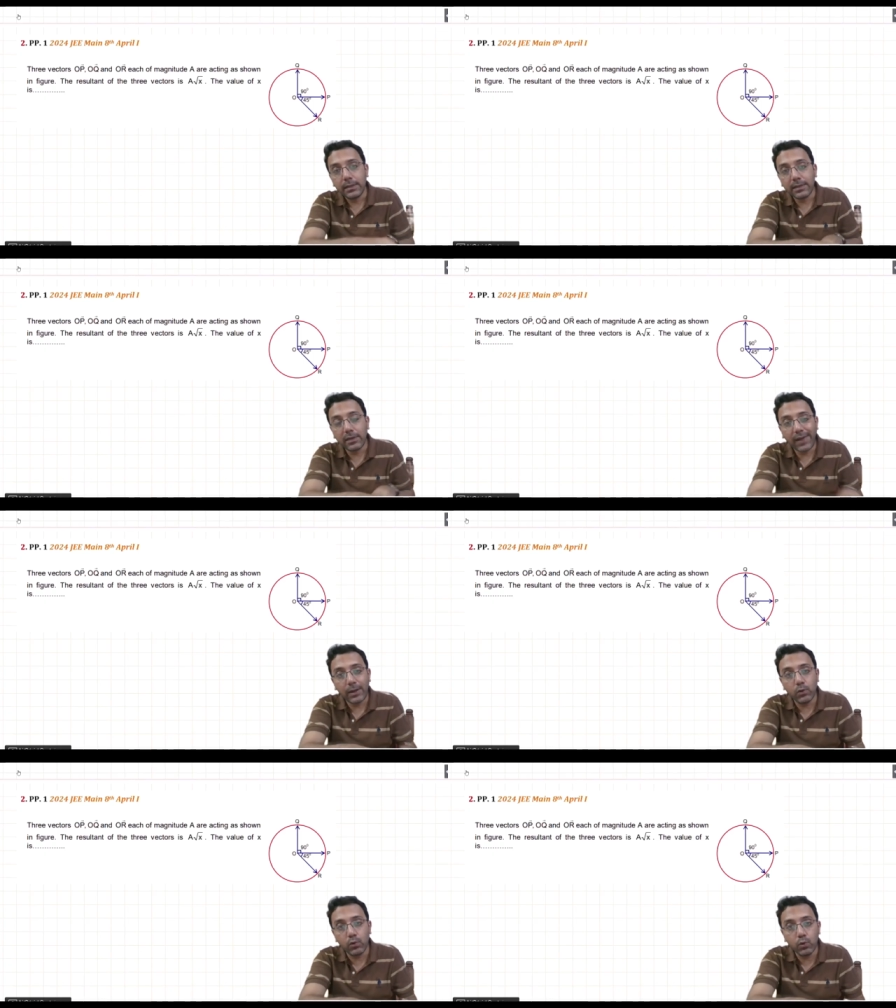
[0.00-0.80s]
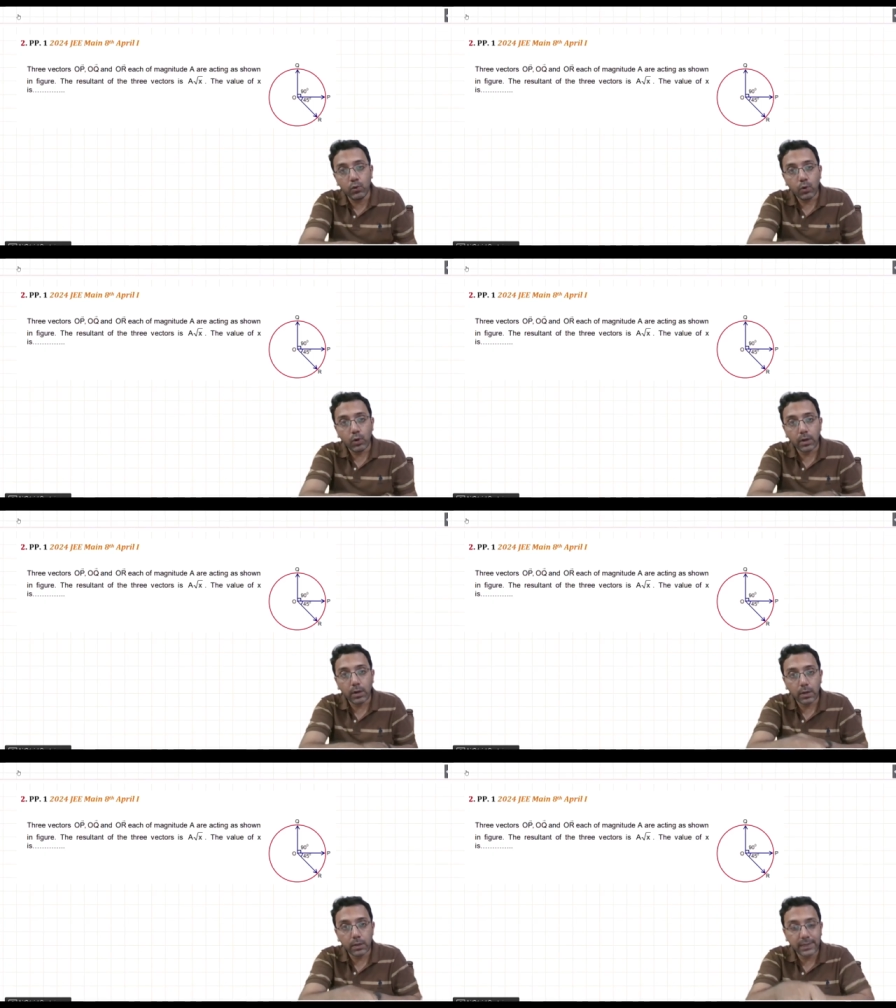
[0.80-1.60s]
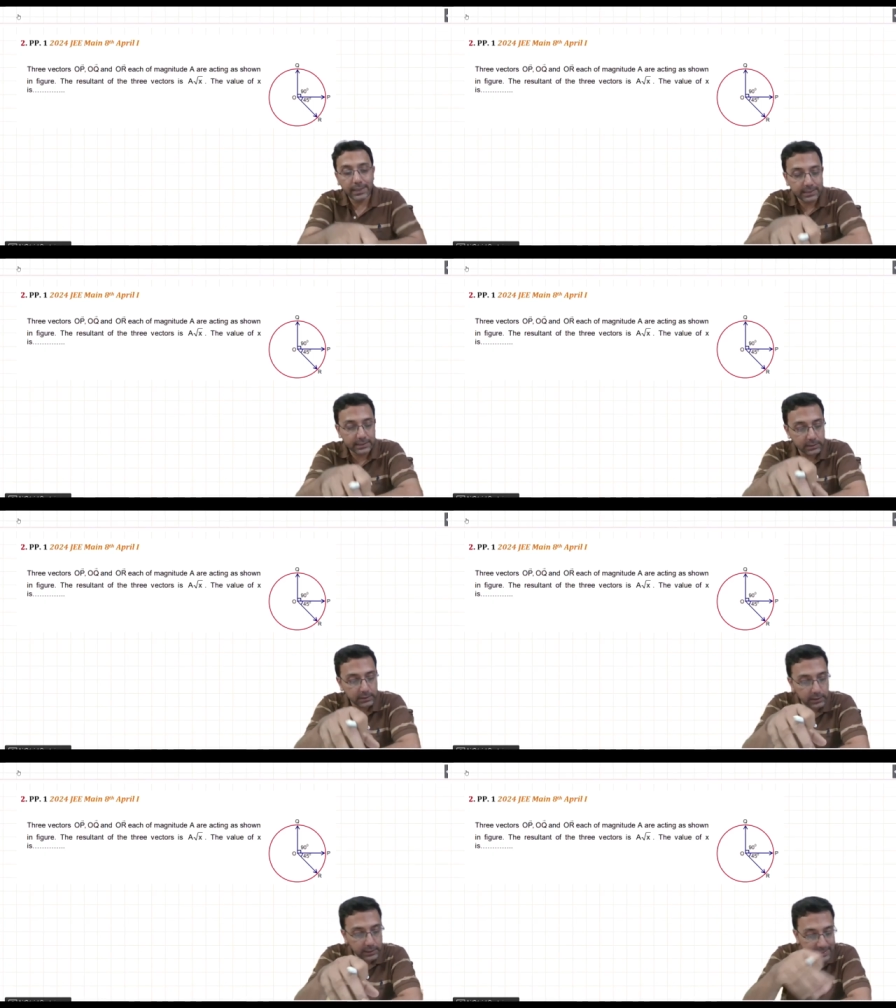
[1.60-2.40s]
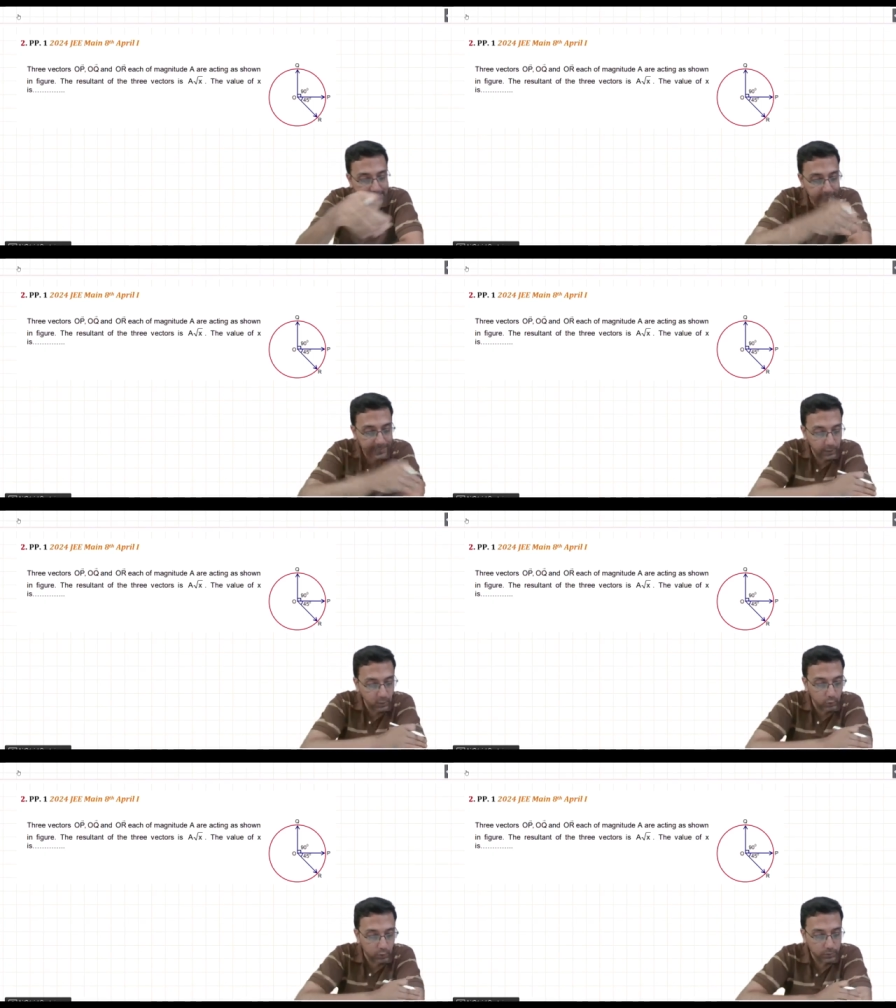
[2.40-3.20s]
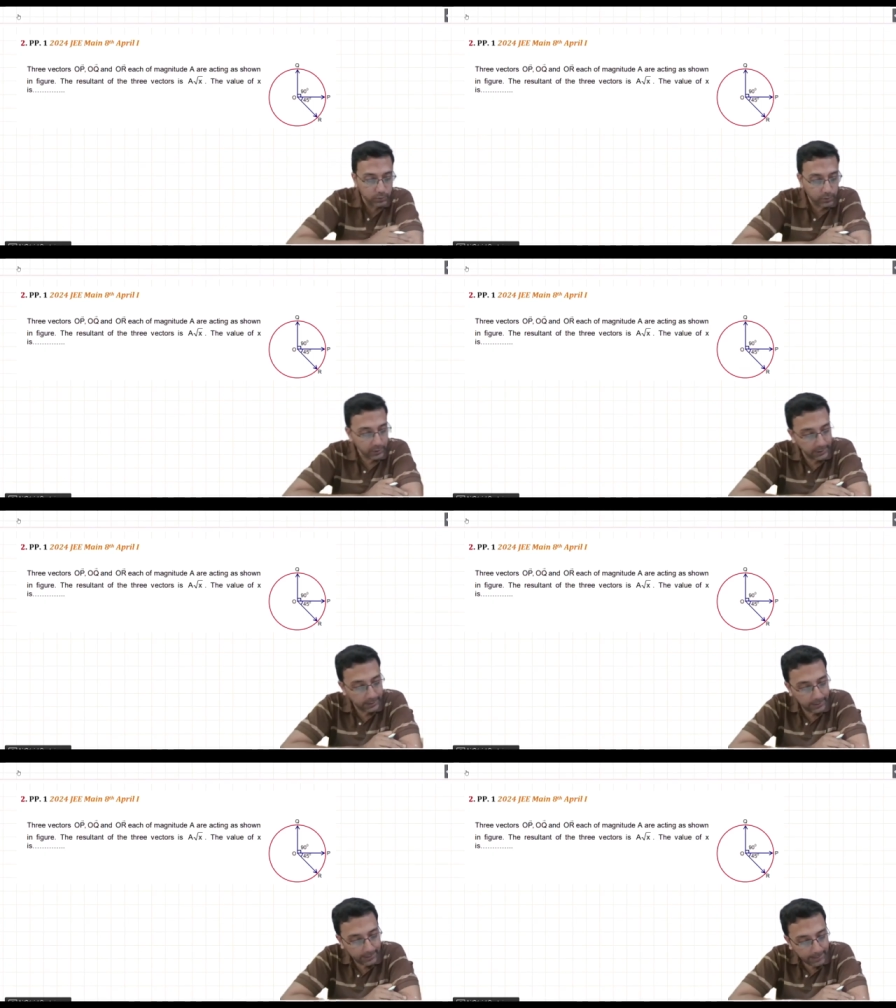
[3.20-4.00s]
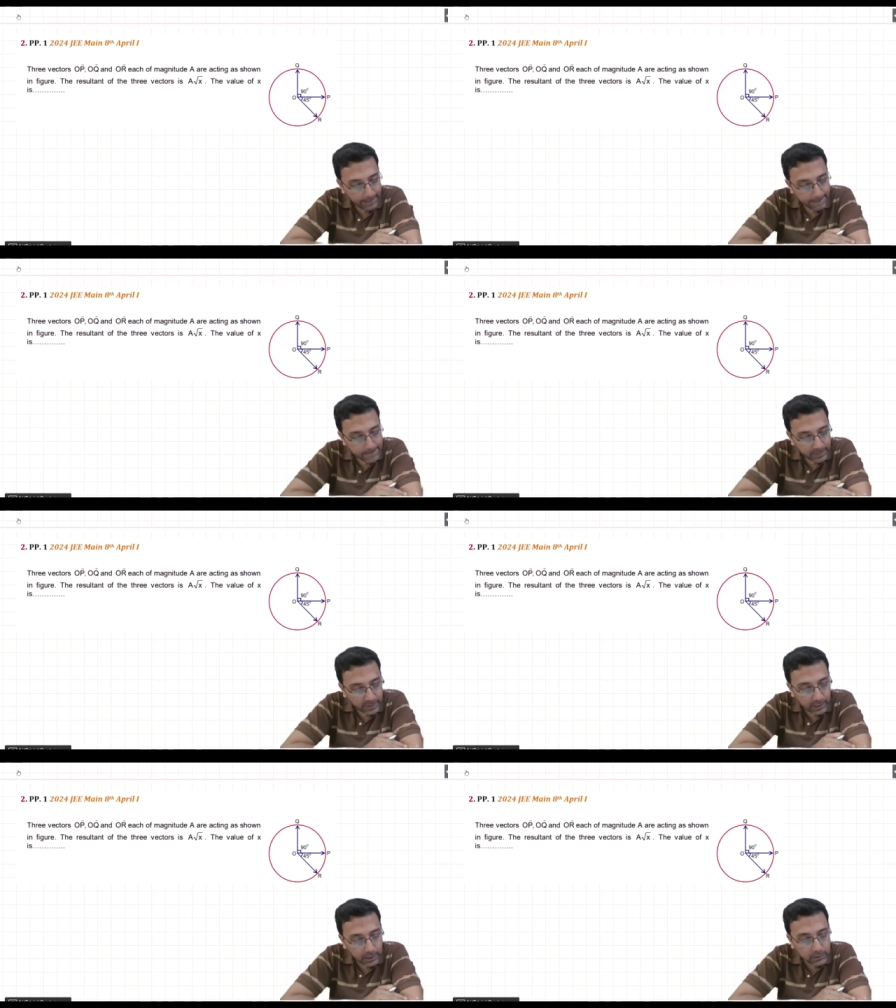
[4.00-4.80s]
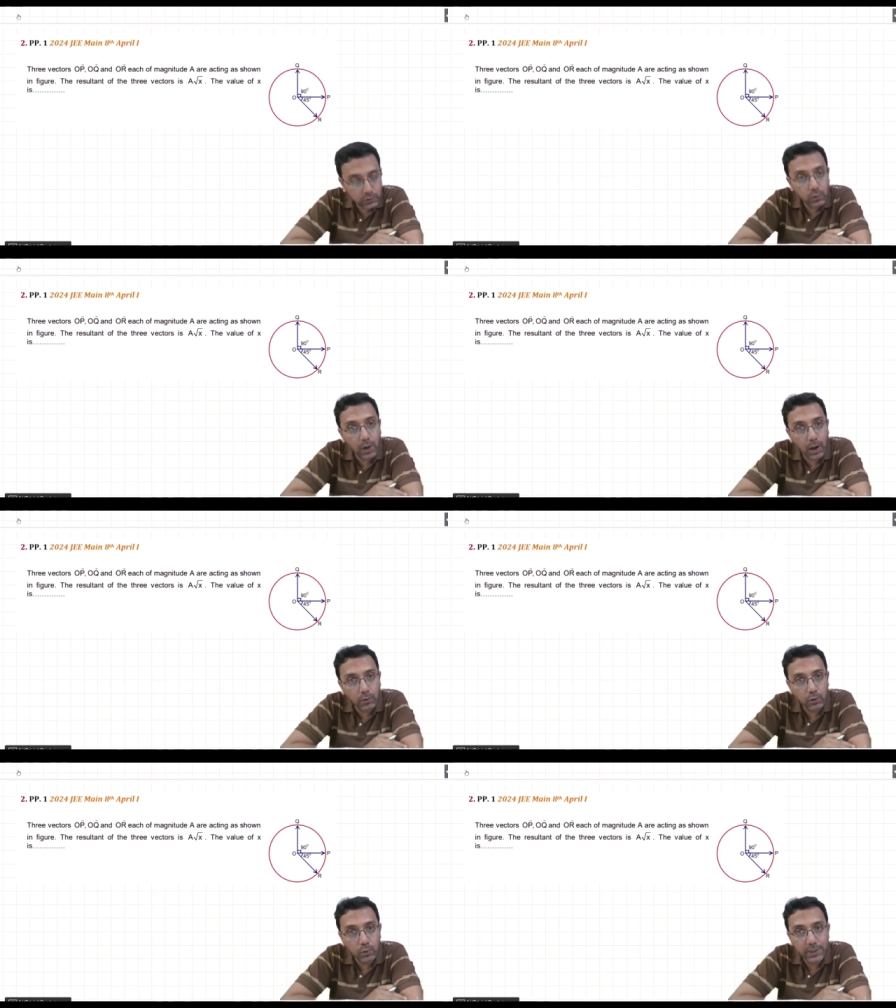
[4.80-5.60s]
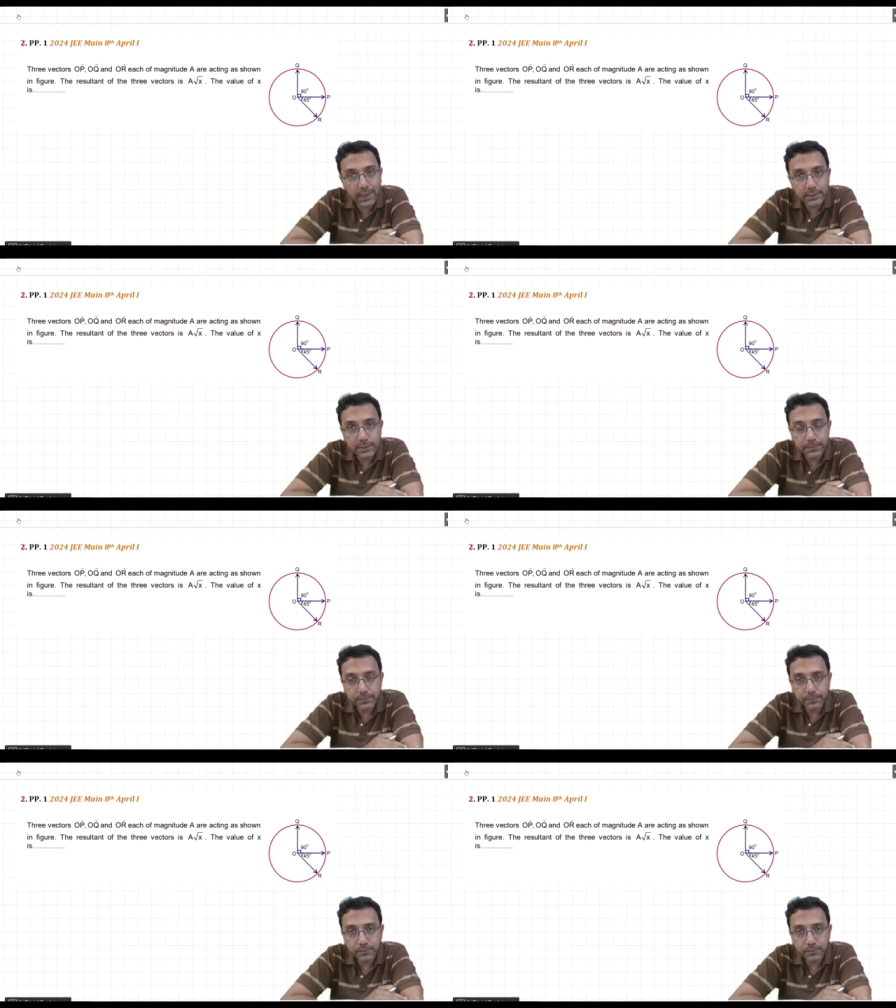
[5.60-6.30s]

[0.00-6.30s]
value that is inside the root, okay. So how to do that?